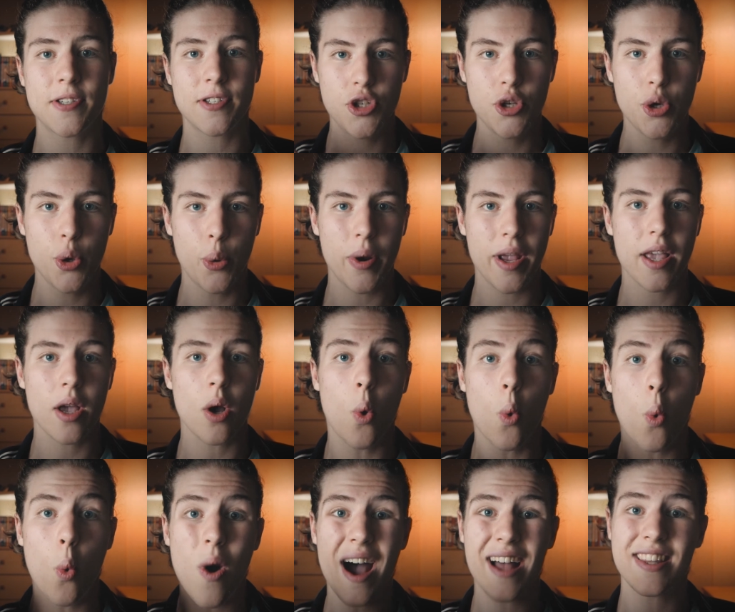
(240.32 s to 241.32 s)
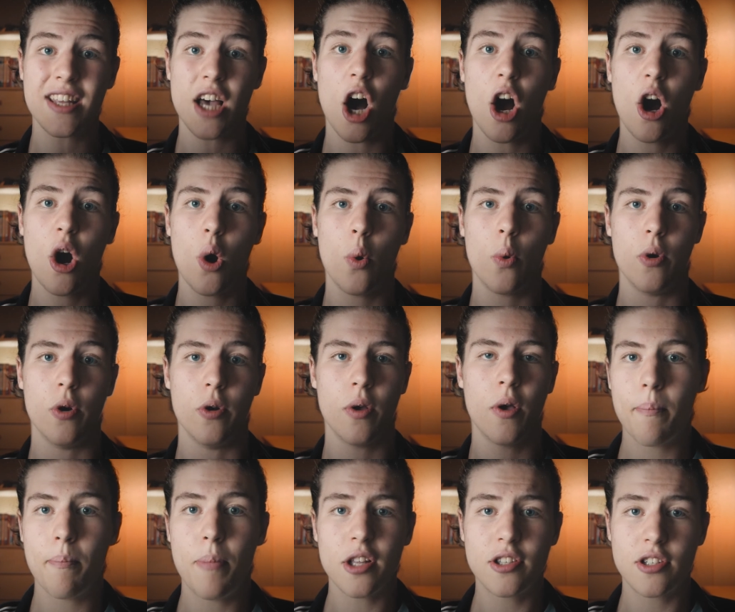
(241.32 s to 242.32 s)
during 1 hour.
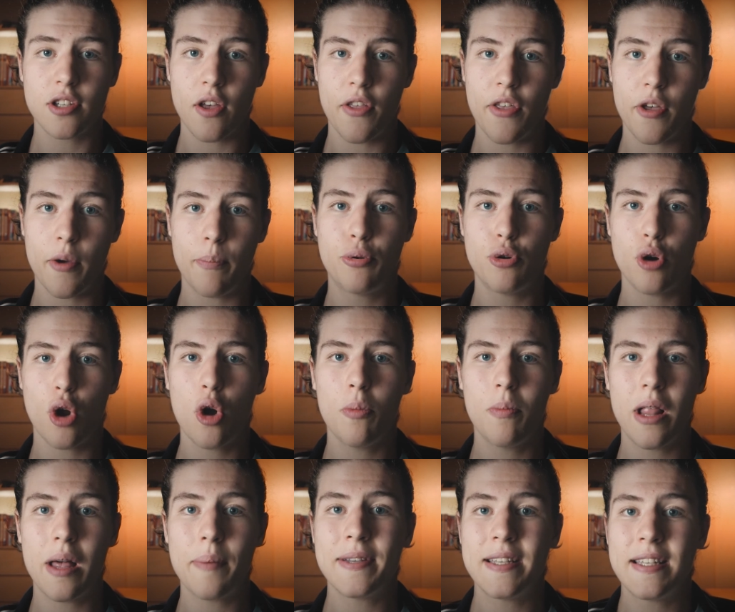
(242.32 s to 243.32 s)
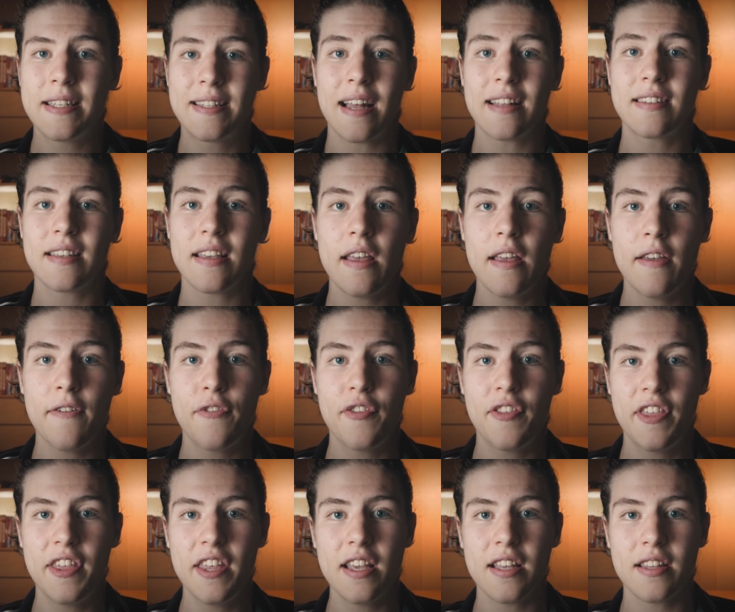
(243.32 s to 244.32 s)
But the problem is that if
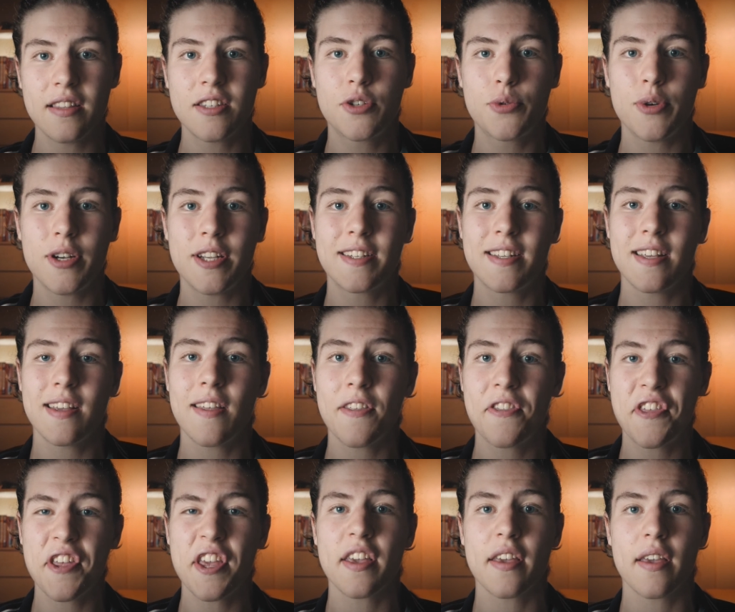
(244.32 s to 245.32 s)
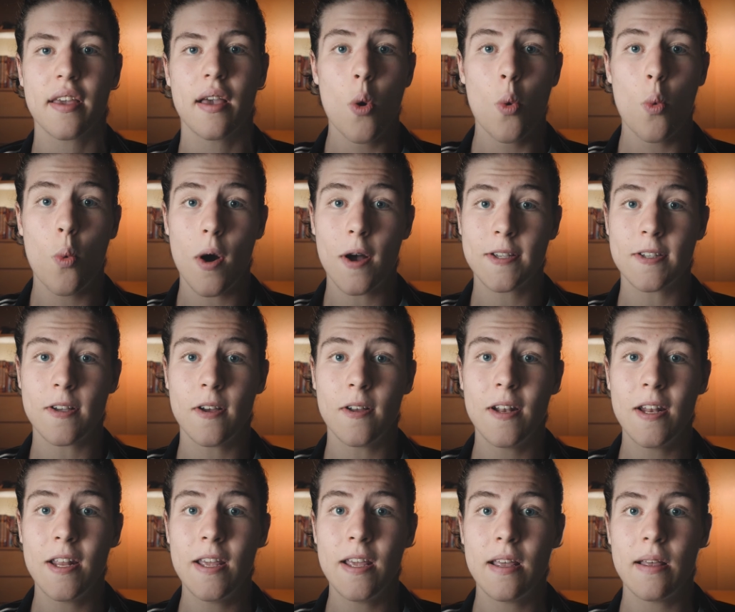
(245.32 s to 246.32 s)
the interesting thing was
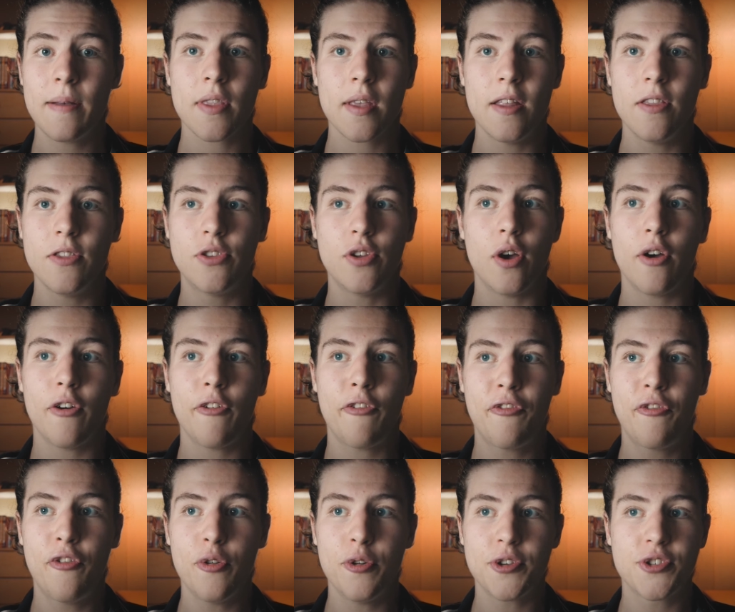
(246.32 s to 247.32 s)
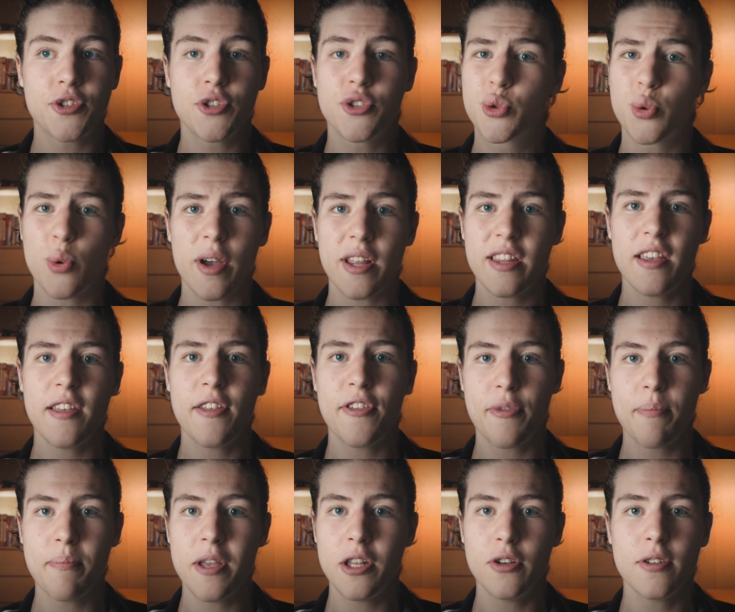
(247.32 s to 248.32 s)
only in the first 20
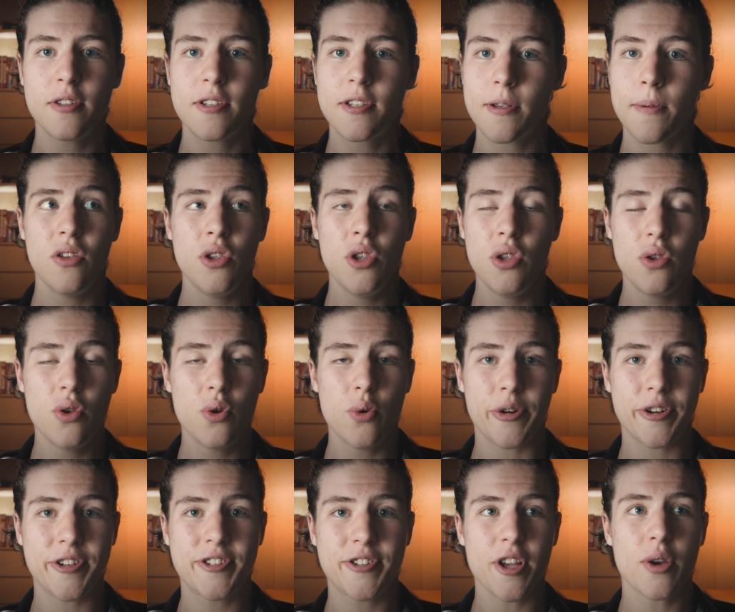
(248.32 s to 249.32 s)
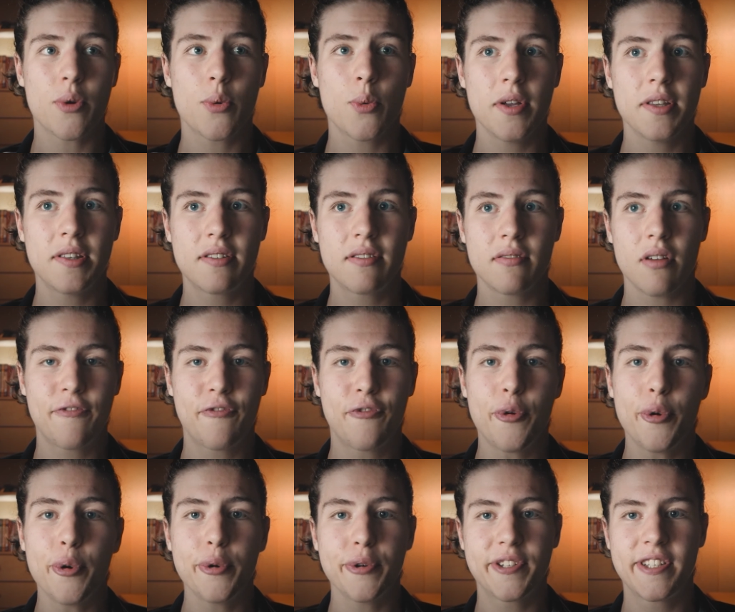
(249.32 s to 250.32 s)
minutes, you are stuck with
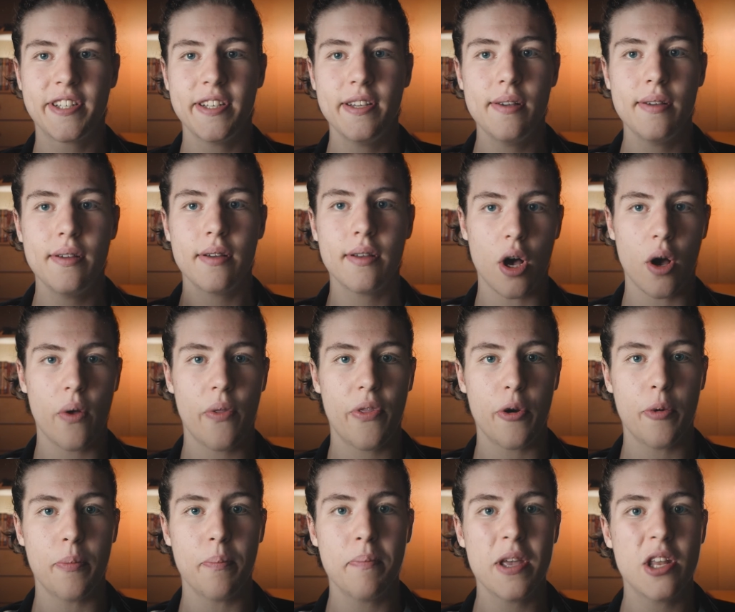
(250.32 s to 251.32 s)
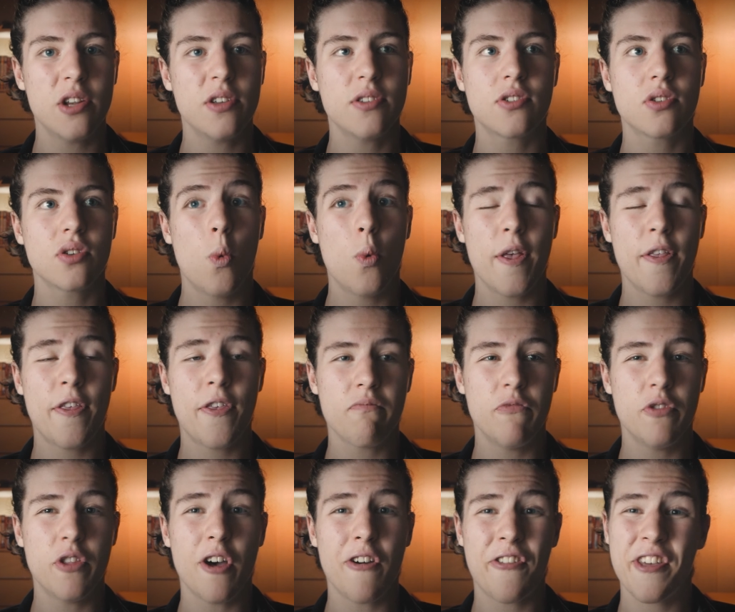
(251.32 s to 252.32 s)
40 other minutes with
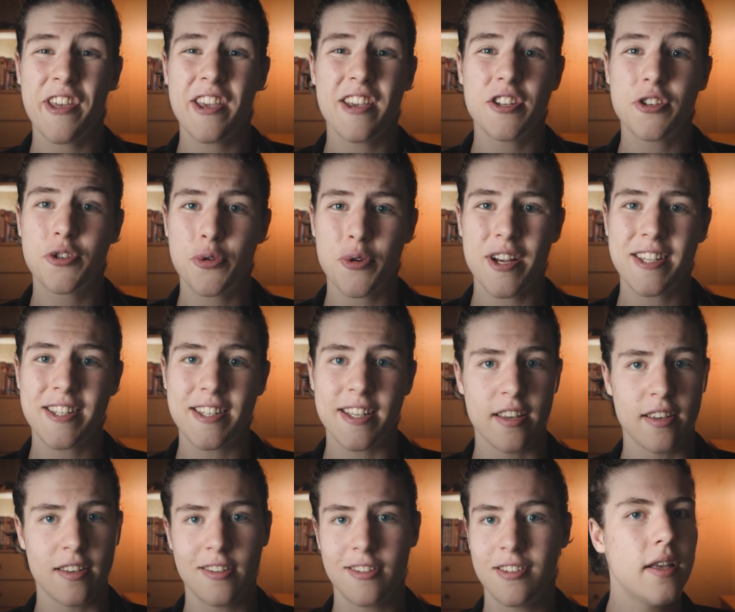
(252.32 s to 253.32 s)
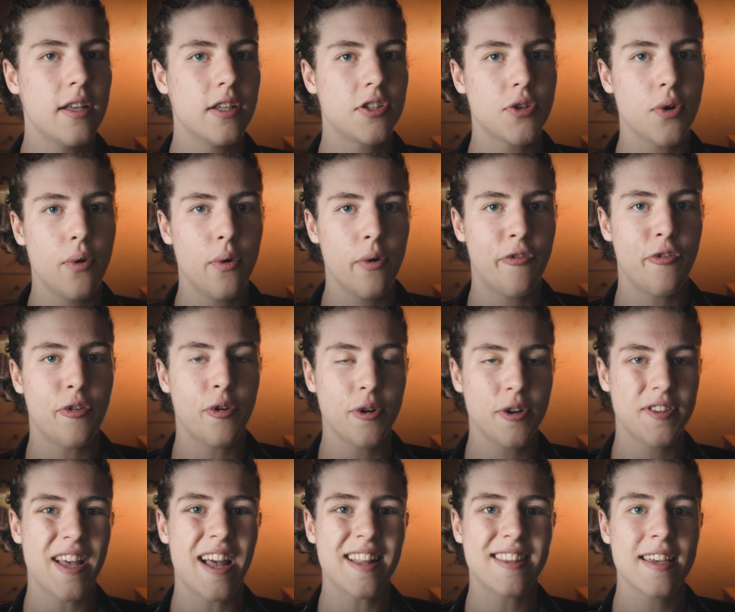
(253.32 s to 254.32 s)
nothing interesting. So
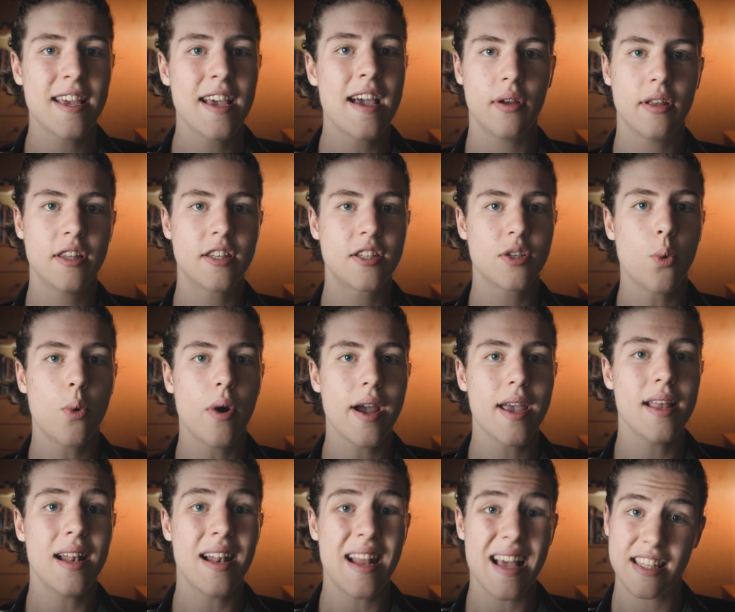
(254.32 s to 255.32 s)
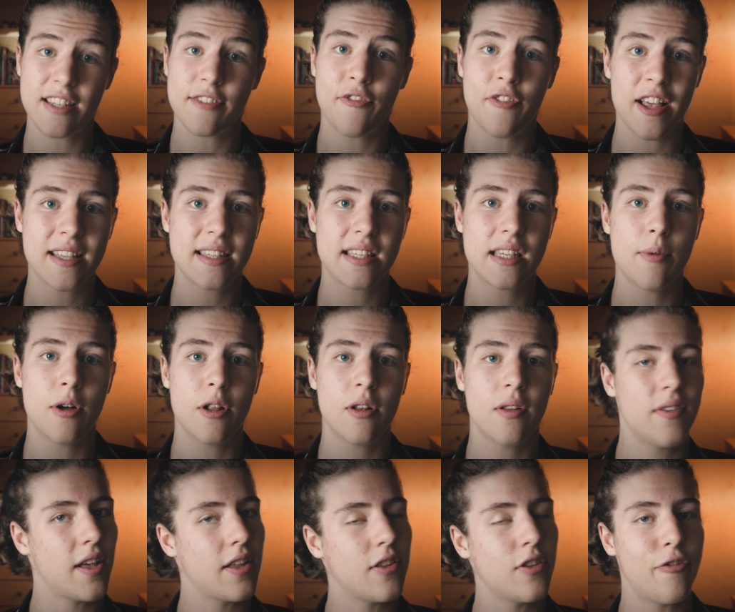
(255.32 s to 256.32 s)
for that, it's way less
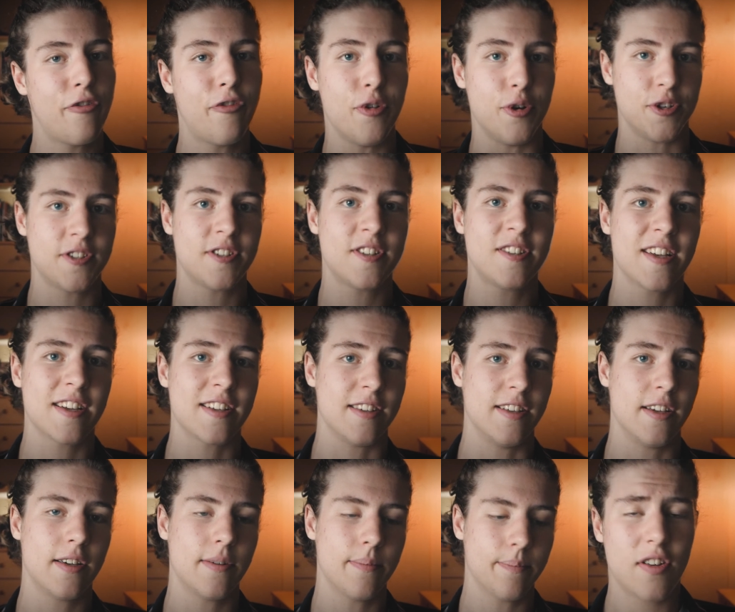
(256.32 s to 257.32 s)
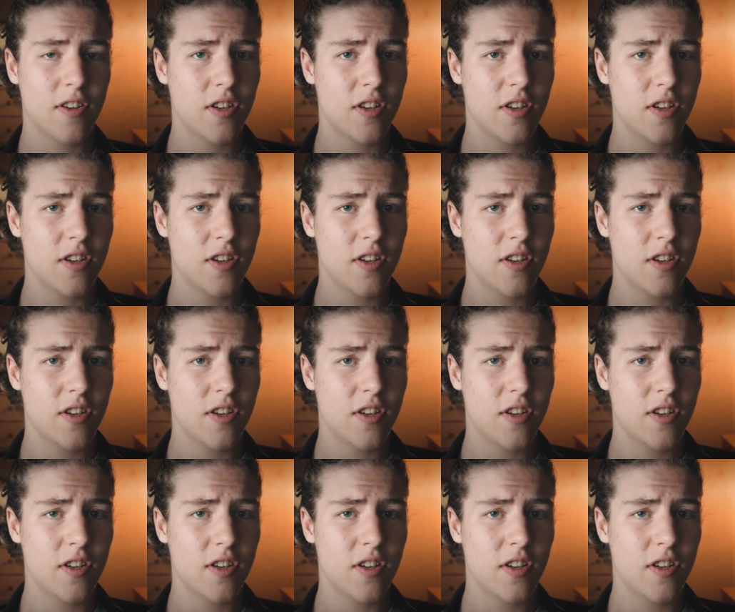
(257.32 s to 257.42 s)
flexible than the first technique.